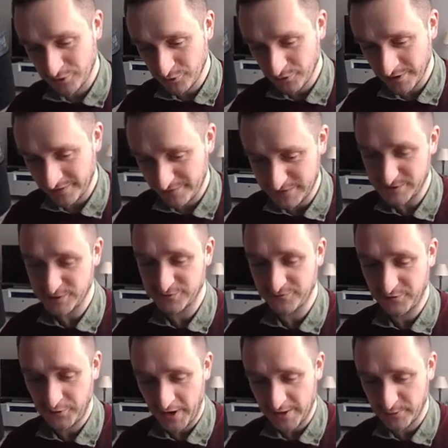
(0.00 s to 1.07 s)
doing videos
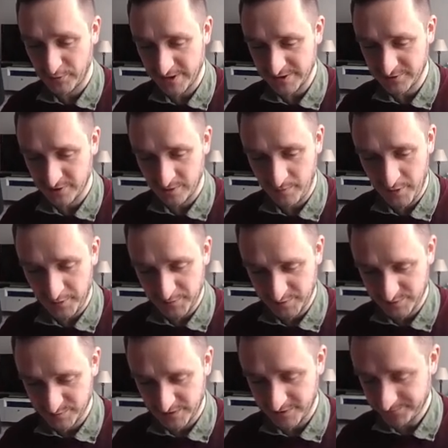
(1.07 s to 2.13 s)
for educational
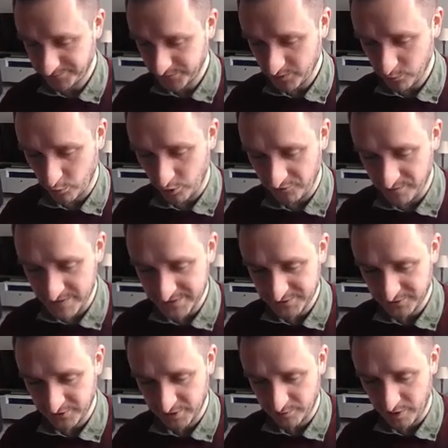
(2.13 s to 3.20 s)
purpose, but worth
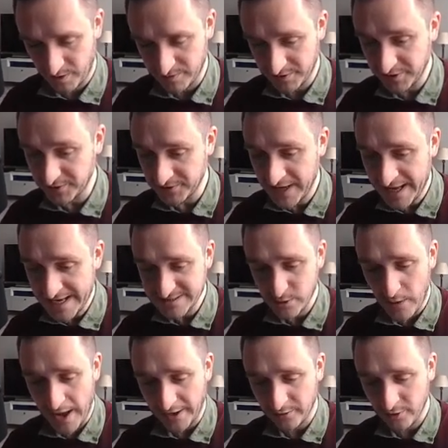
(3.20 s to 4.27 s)
mentioning probably here.
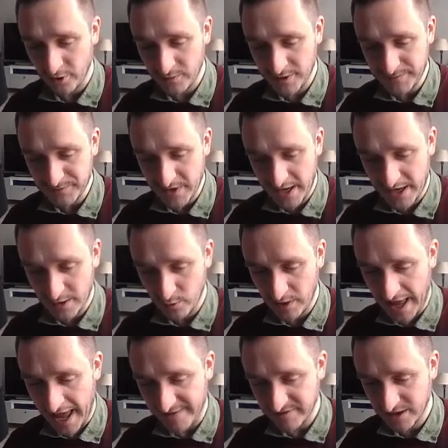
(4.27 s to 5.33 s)
So economy, you will
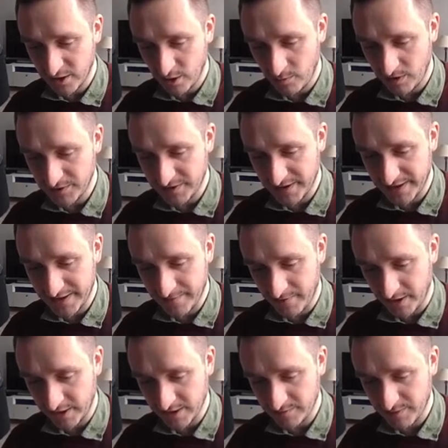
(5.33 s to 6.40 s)
have the global
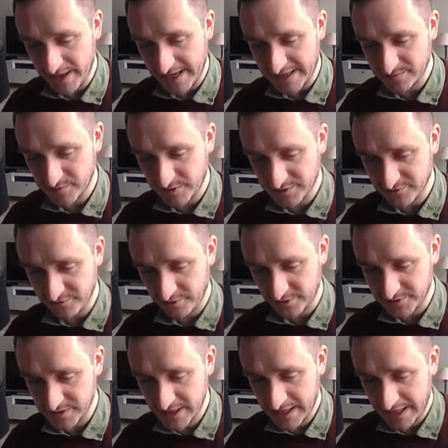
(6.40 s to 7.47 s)
marketplace, because of
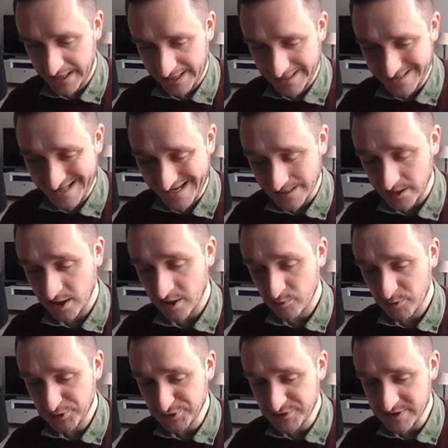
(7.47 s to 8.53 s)
course data can
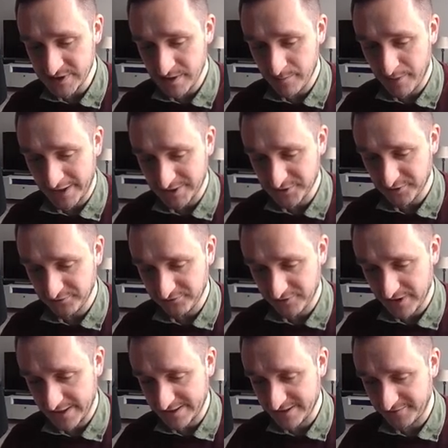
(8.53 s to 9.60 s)
be used in a bunch of
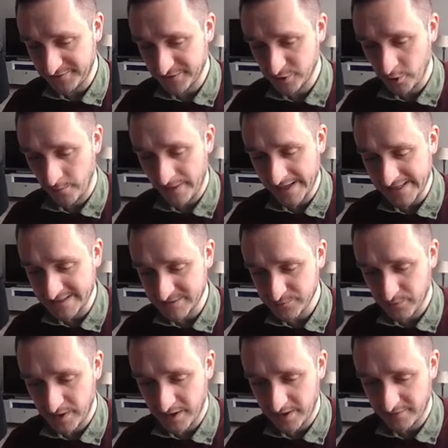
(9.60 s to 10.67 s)
different domains,
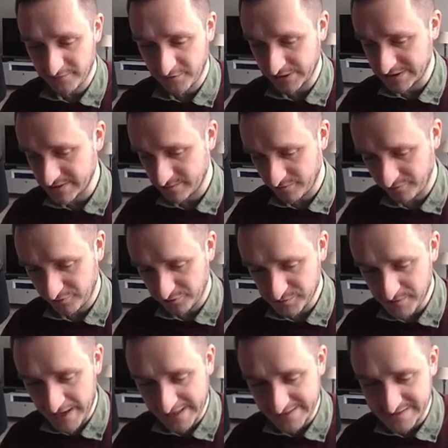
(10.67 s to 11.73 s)
where for example of course
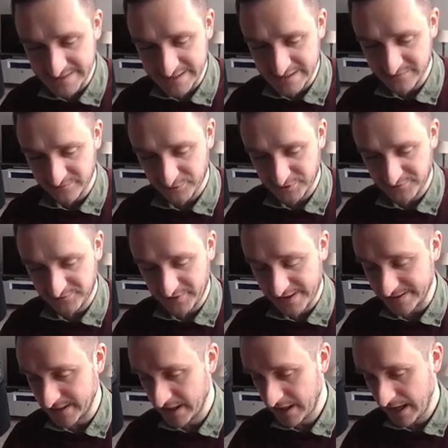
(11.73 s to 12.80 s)
medicines, or different